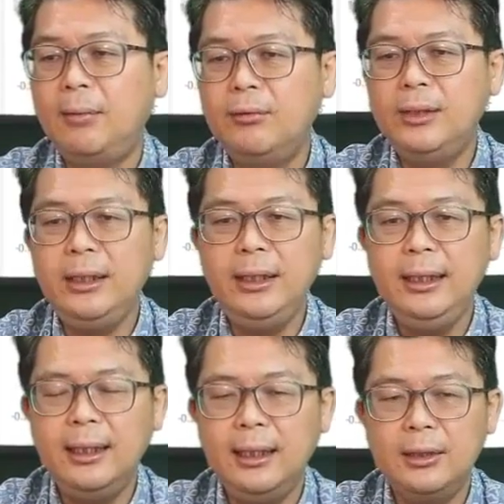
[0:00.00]
some of
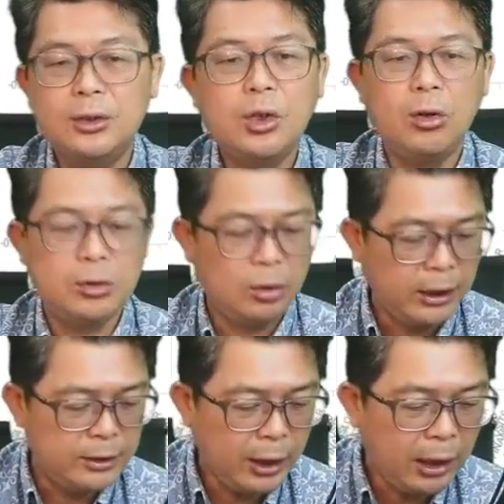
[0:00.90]
the
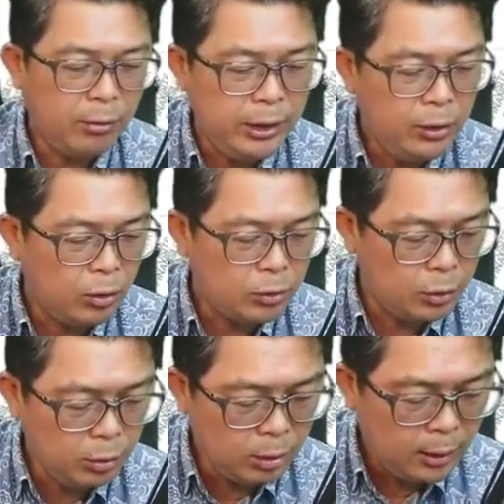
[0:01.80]
stocks. Okay, check out
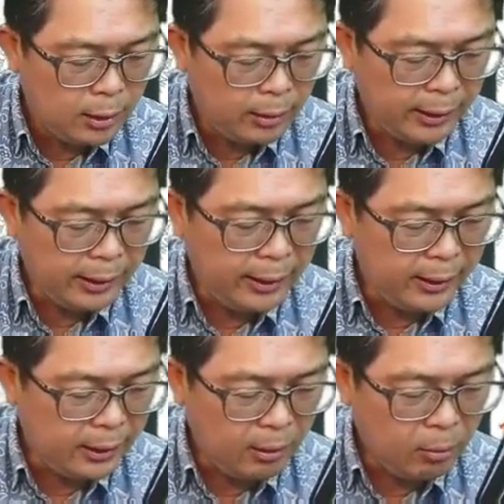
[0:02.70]
too,
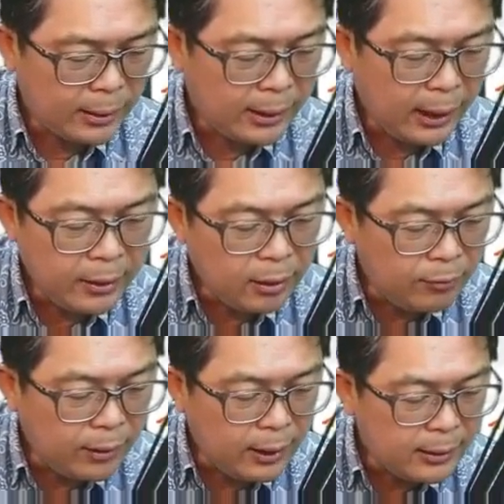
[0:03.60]
right? And what
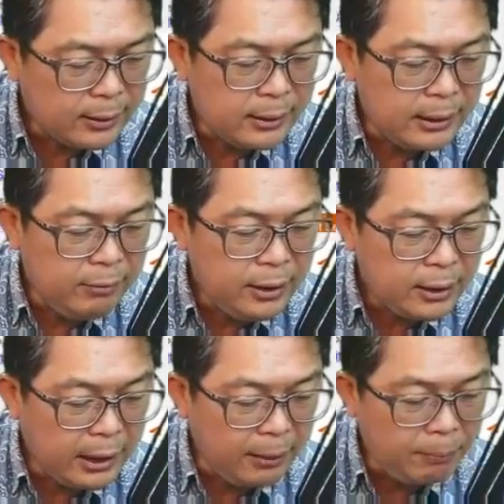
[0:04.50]
kind of
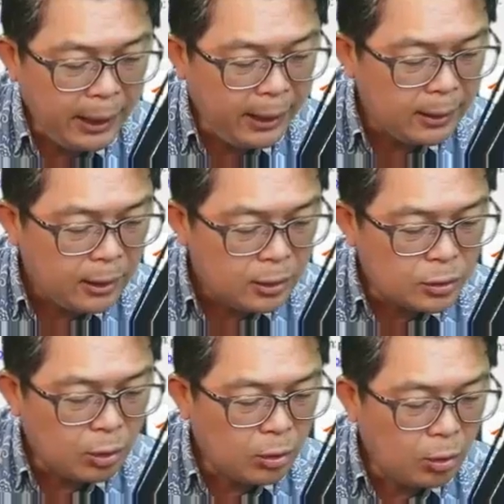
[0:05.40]
dividend they
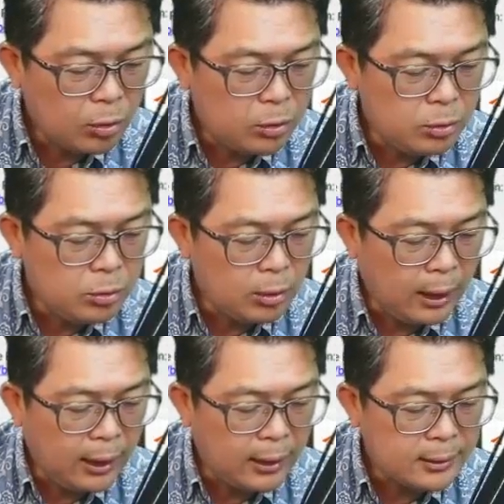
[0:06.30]
paid. So go
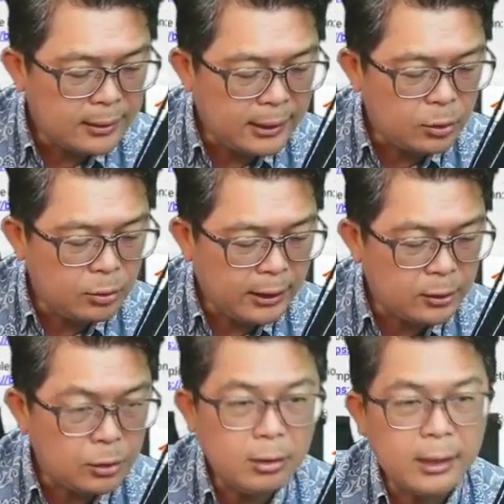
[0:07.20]
to
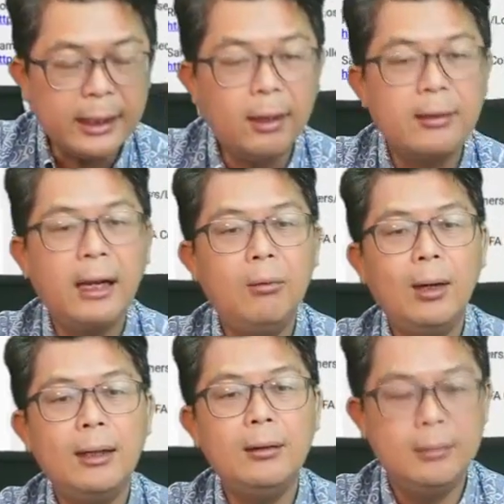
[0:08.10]
6262, click
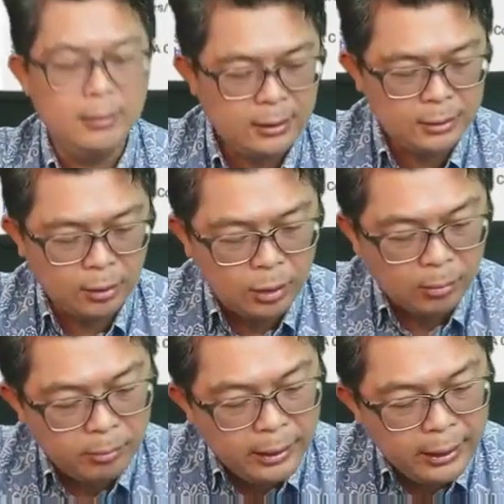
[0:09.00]
on that one
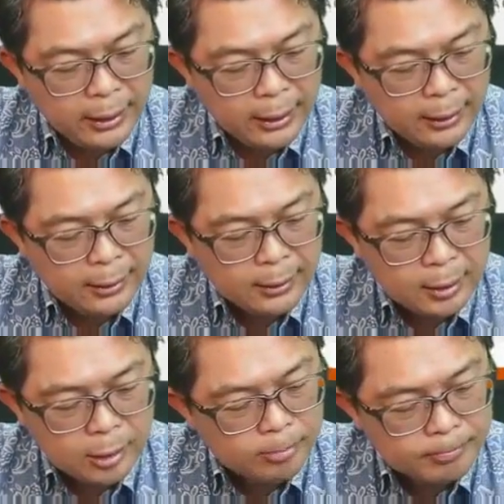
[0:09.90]
just on top of me
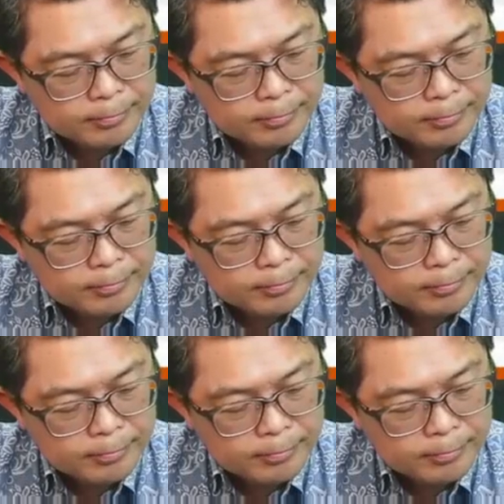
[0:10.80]
here,